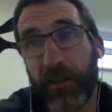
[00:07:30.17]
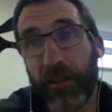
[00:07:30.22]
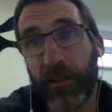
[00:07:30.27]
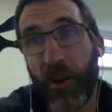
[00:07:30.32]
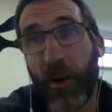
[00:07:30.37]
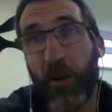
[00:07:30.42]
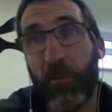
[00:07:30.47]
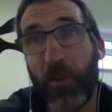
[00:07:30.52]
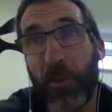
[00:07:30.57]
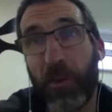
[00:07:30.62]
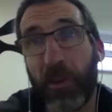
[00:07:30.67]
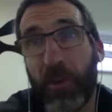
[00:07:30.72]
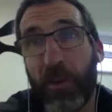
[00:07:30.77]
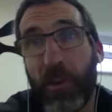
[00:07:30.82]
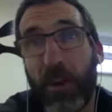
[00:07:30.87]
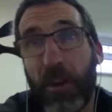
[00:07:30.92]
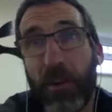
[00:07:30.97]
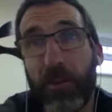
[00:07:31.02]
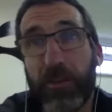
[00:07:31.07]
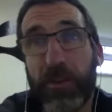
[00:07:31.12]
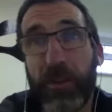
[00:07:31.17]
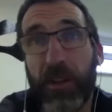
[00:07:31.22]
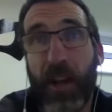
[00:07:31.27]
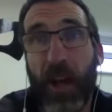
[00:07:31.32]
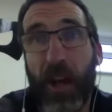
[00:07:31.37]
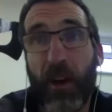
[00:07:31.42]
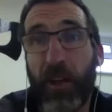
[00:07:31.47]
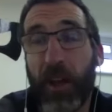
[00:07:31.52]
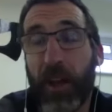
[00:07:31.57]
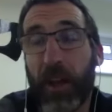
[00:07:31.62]
cope with the nerves and
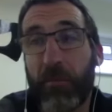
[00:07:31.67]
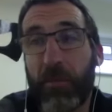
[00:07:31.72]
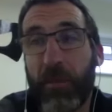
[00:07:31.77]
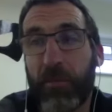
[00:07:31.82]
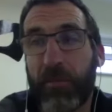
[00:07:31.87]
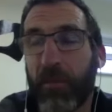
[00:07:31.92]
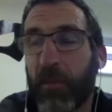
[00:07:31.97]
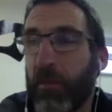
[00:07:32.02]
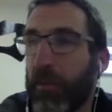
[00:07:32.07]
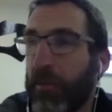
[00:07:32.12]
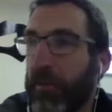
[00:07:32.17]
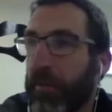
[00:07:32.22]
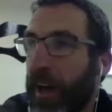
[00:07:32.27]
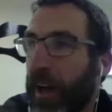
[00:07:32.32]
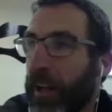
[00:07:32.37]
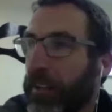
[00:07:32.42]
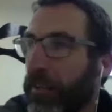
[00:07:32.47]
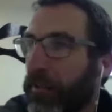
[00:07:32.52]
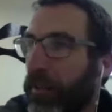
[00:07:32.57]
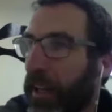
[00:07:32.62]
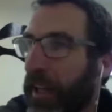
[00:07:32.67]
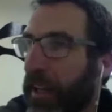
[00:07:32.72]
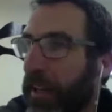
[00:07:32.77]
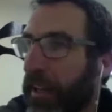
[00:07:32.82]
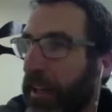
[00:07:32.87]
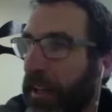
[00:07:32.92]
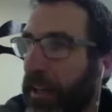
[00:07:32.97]
how they can perform effectively.